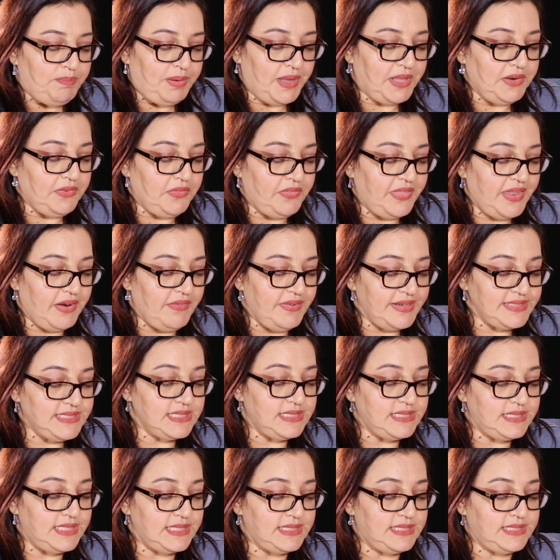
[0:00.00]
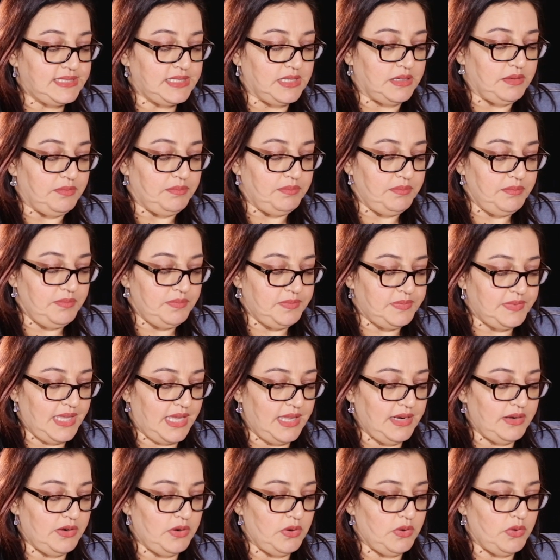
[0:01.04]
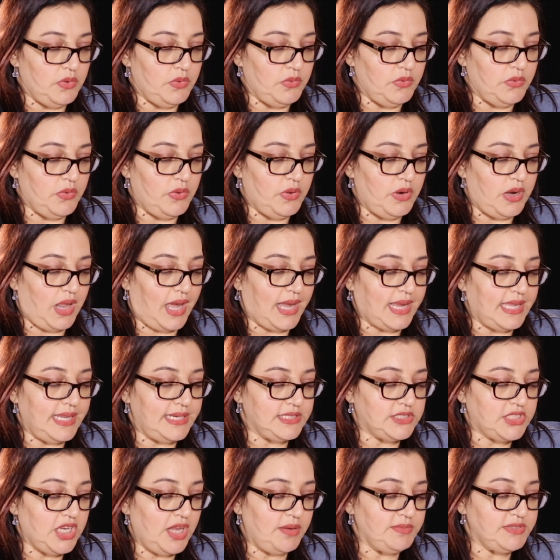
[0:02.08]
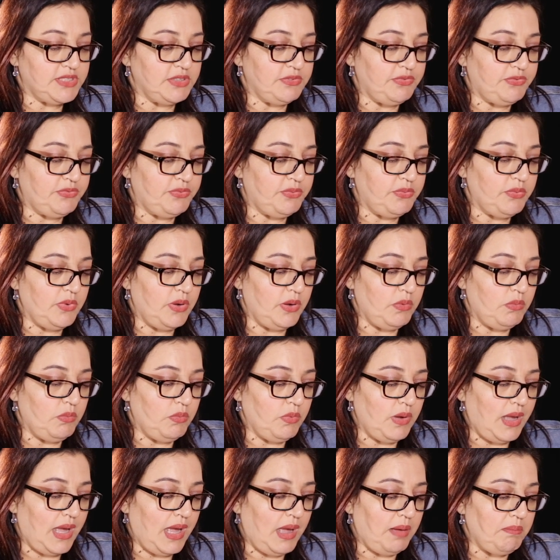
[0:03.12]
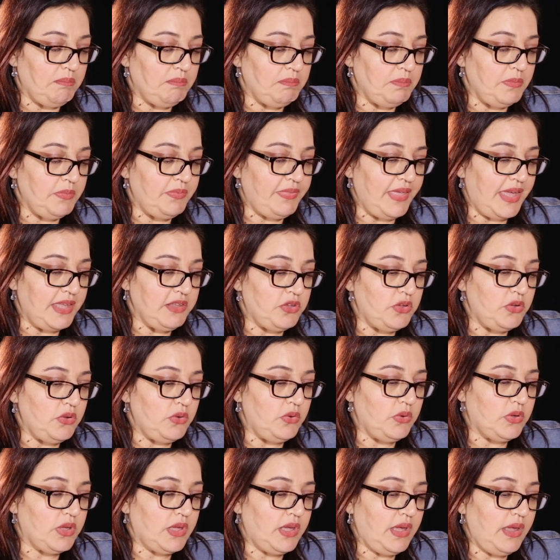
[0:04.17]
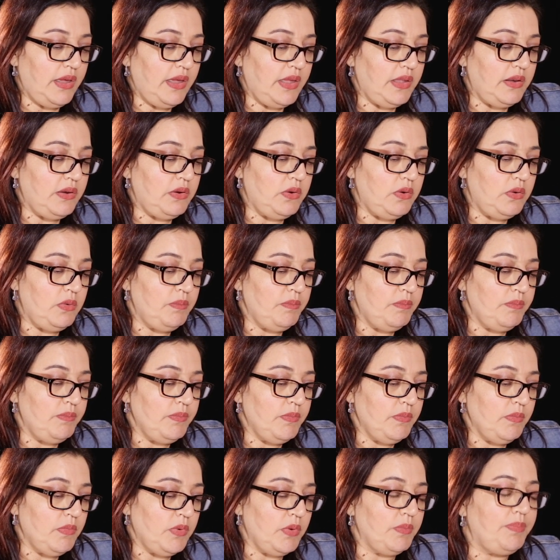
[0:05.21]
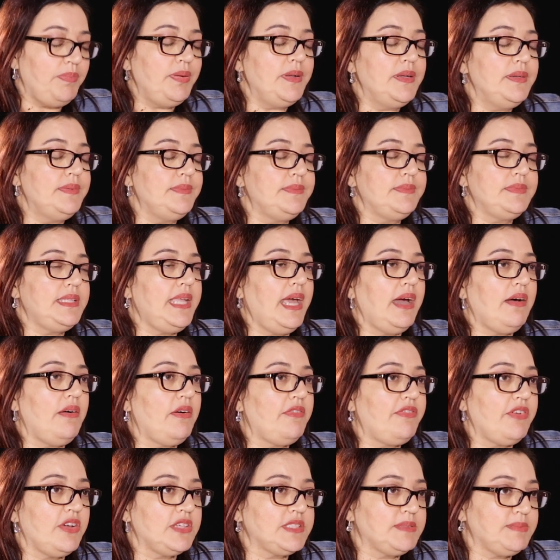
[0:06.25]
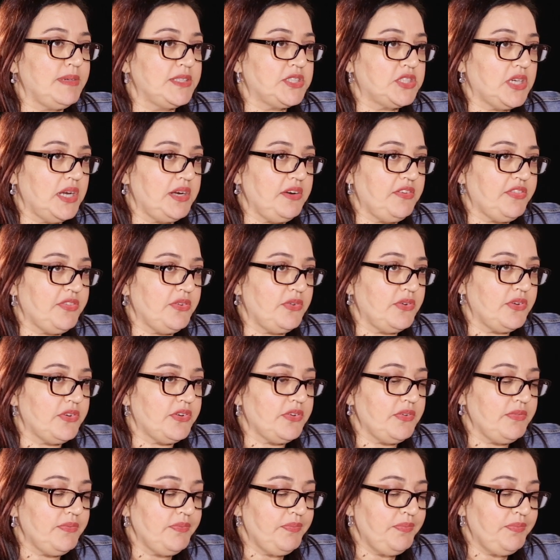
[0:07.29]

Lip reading: but there is a system that, like, in terms of that you can. Well, now I've lost my train of thought.